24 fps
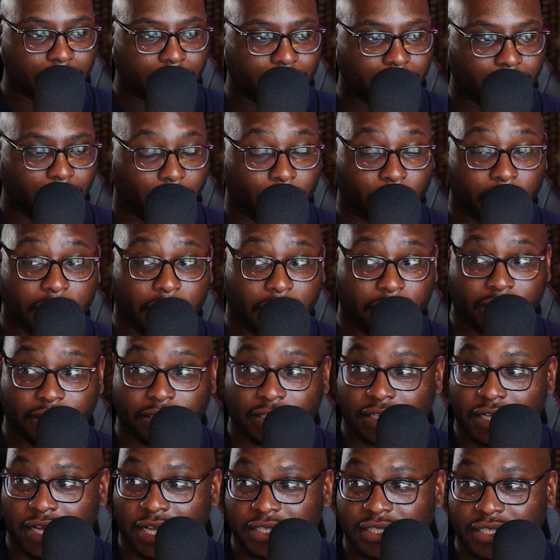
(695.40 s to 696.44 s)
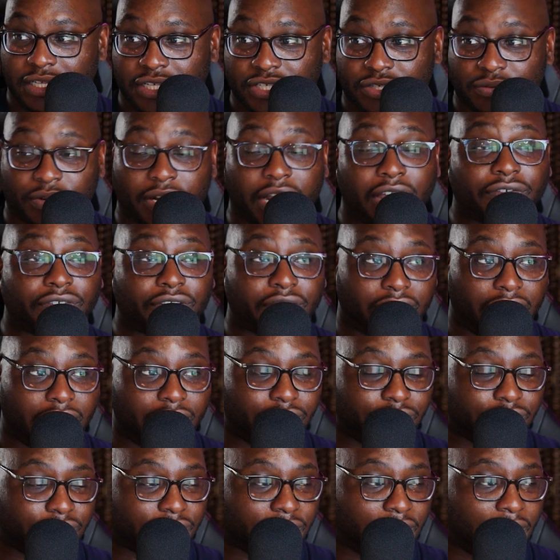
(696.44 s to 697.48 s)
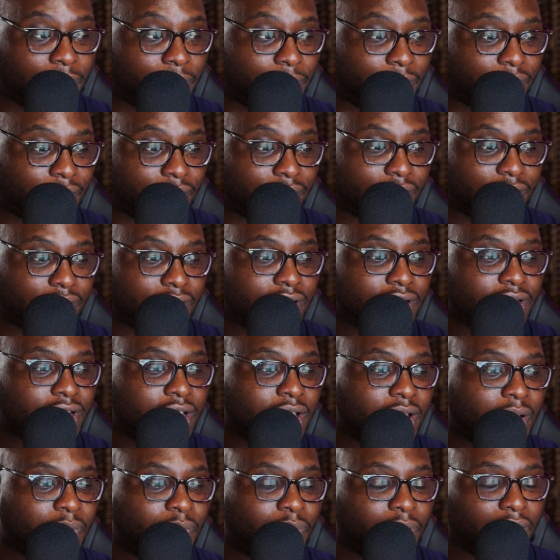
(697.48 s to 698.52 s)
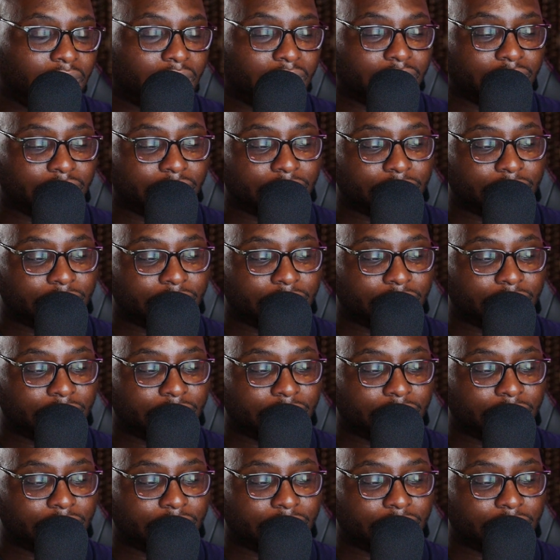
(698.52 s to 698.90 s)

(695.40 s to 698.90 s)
or killing the constellation whatever the hell just happened but